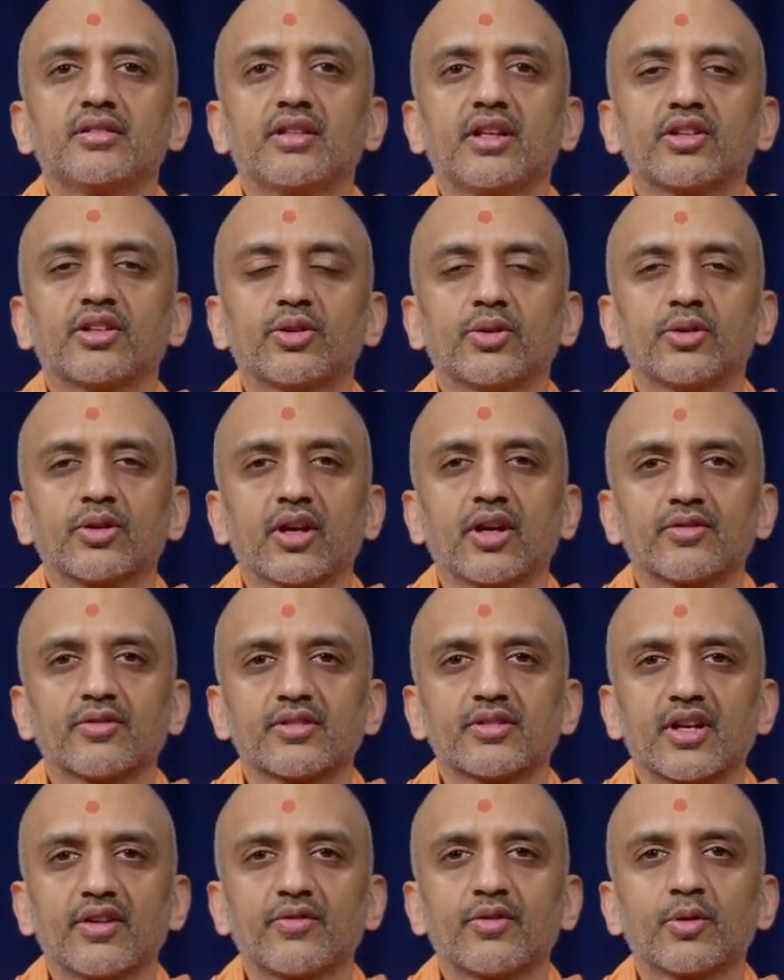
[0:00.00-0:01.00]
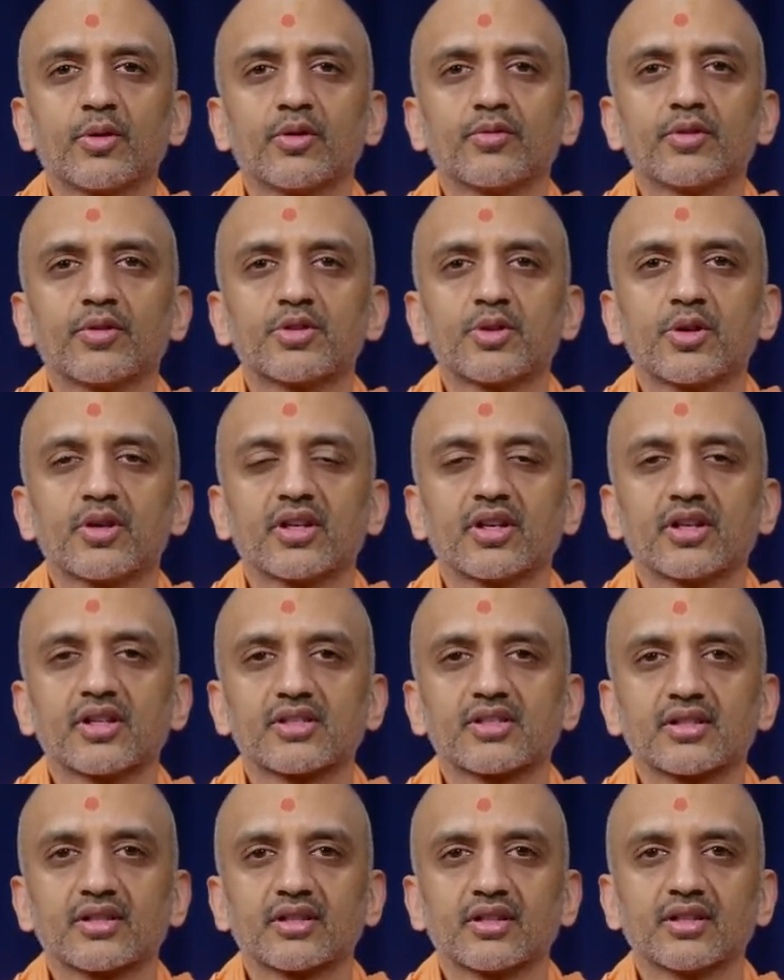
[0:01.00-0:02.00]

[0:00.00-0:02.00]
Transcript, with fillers: Thank you again to everyone for joining us